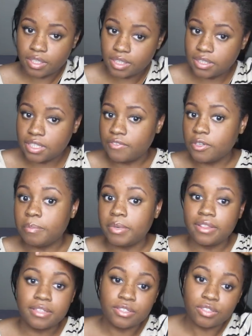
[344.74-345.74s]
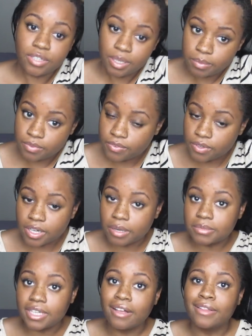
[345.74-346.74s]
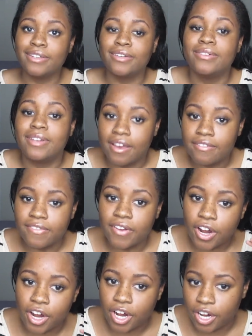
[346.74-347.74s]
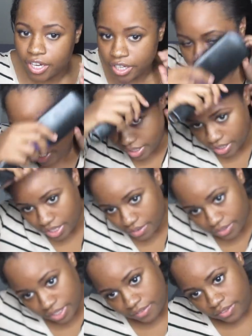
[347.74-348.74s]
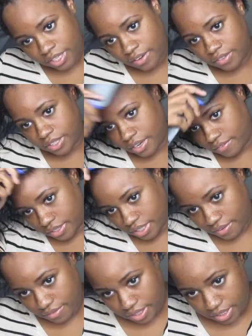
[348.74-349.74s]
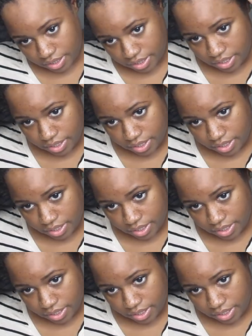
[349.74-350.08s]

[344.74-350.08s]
It's never been this straight before, I'm telling you, never. Never, never, never, never, never.